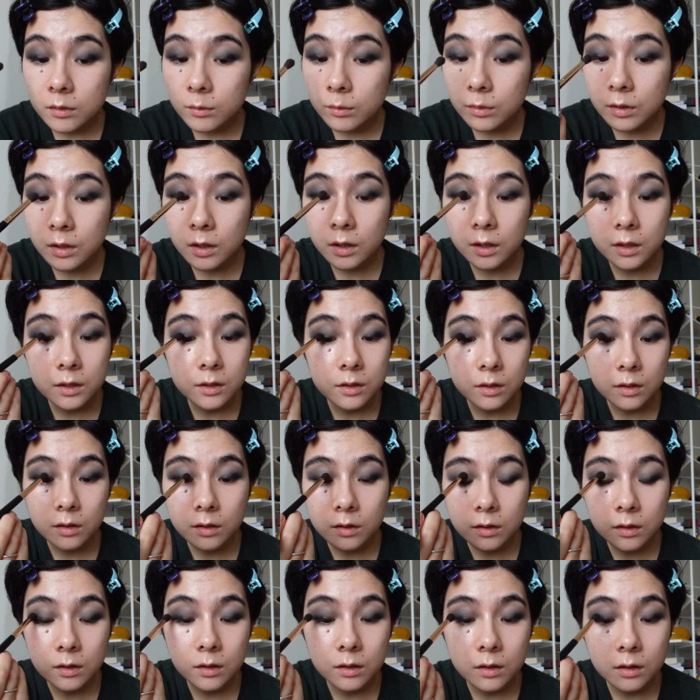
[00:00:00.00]
really
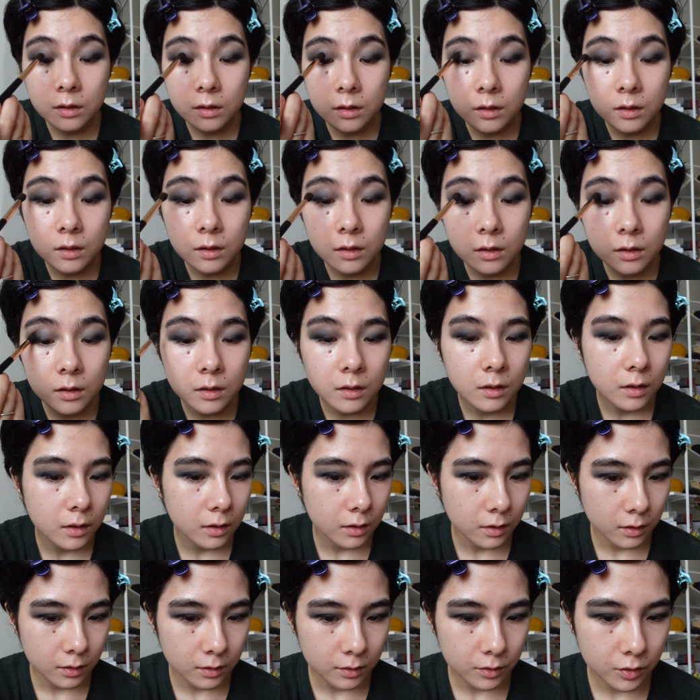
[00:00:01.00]
just...
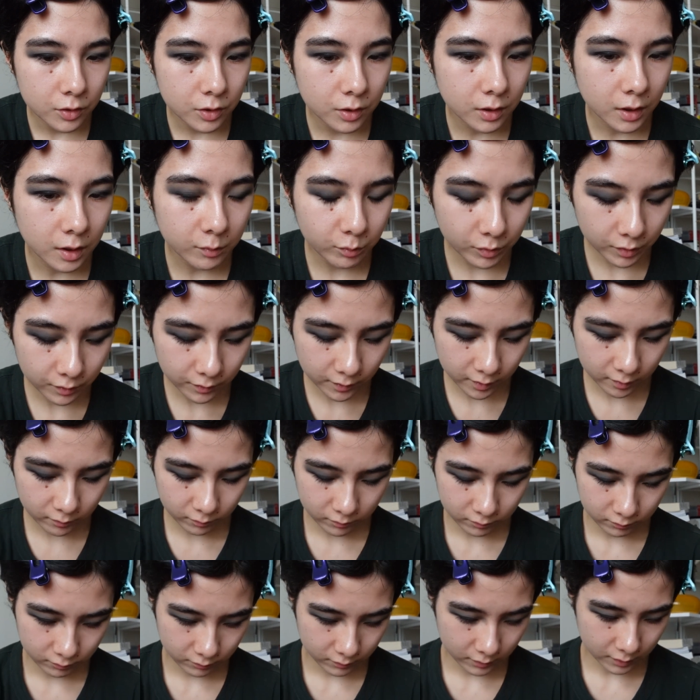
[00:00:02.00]
Should I put
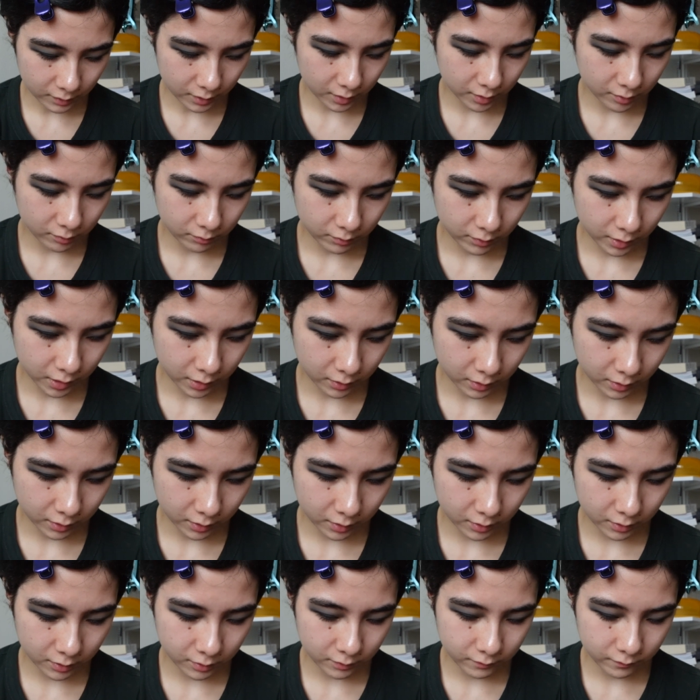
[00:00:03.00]
some glitter
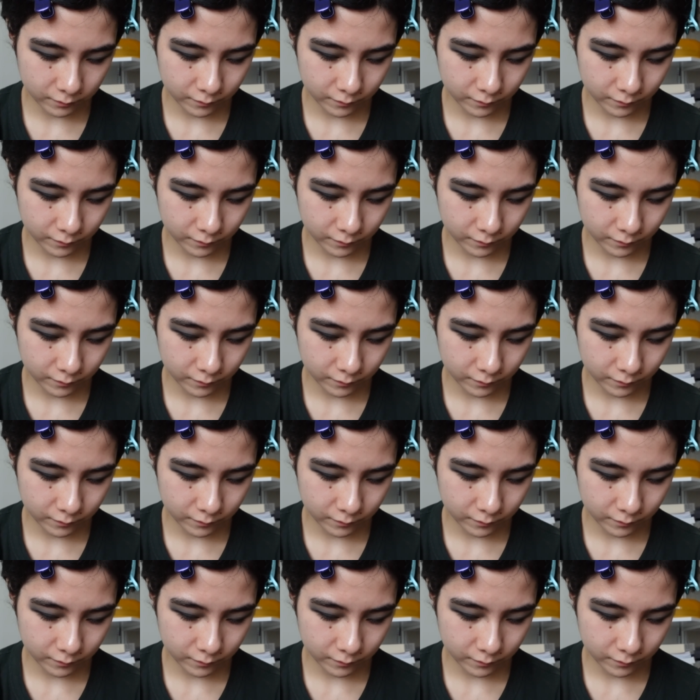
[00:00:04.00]
thing?